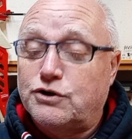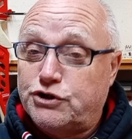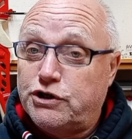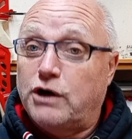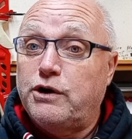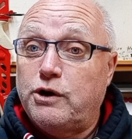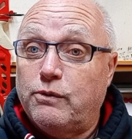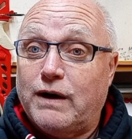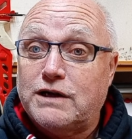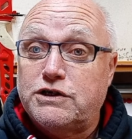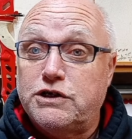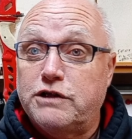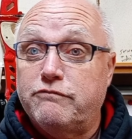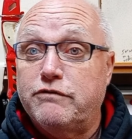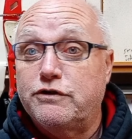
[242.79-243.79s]
show you
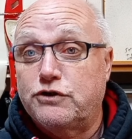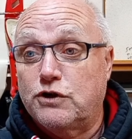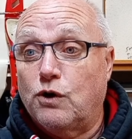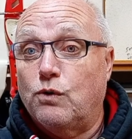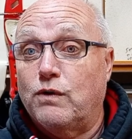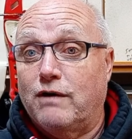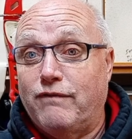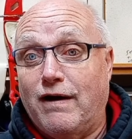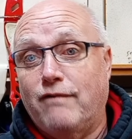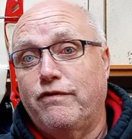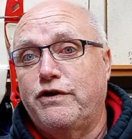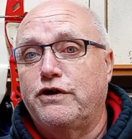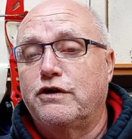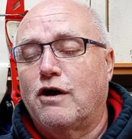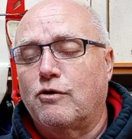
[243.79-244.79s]
actually the result of
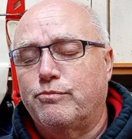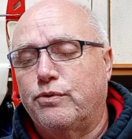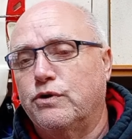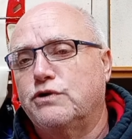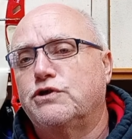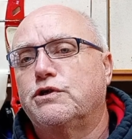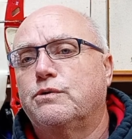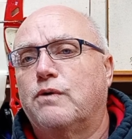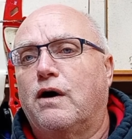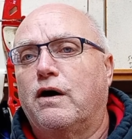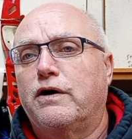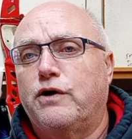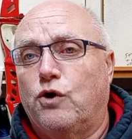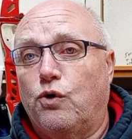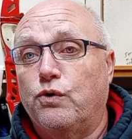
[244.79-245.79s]
having your nock point too
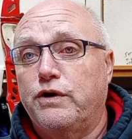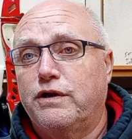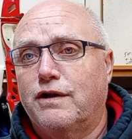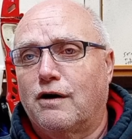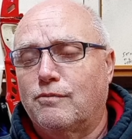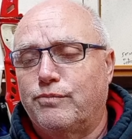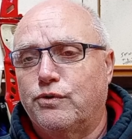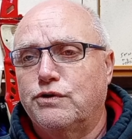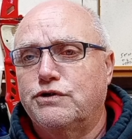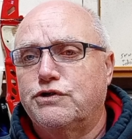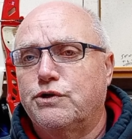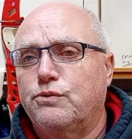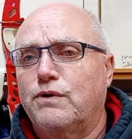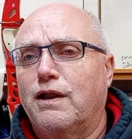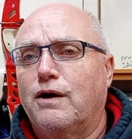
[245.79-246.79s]
high or your nock point
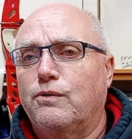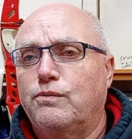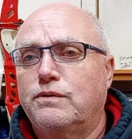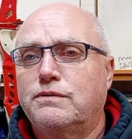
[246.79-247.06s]
too low.